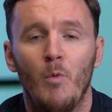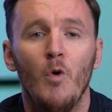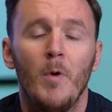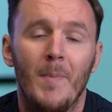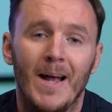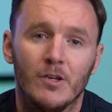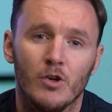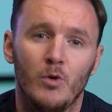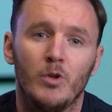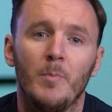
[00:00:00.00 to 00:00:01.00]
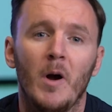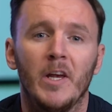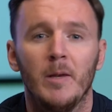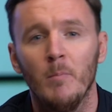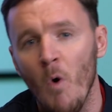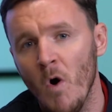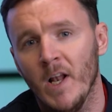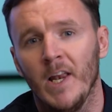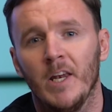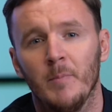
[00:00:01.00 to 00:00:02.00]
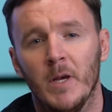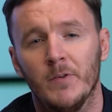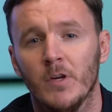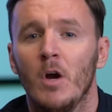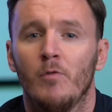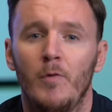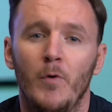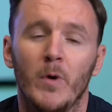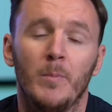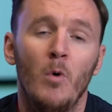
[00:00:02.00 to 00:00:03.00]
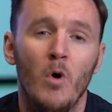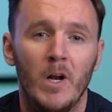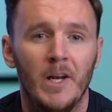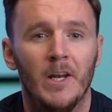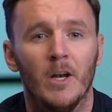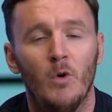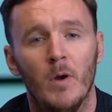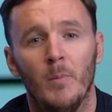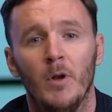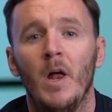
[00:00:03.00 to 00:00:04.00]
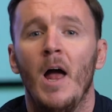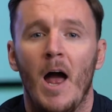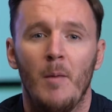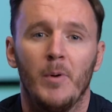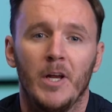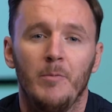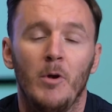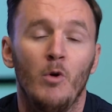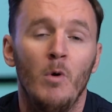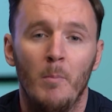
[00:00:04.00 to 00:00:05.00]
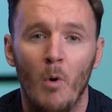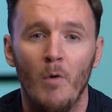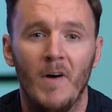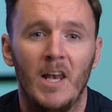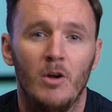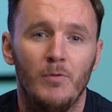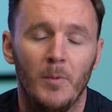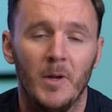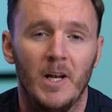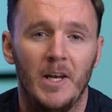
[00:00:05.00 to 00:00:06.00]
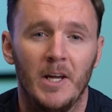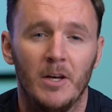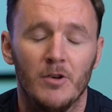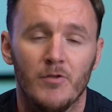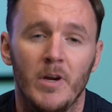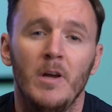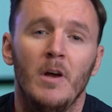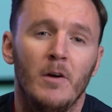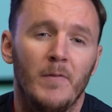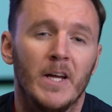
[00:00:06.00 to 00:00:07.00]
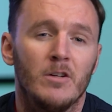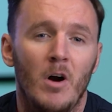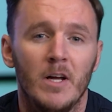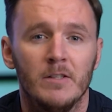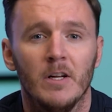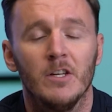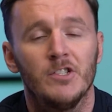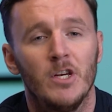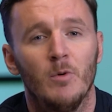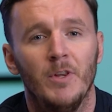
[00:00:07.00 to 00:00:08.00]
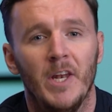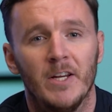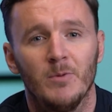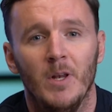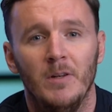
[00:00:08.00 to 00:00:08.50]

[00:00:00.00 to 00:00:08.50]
we'll be back soon debunking more cleaning myths, reviewing more cleaning equipment, and bringing you more value from the cleaning industry. Thanks, guys, and I'll see you on the next one.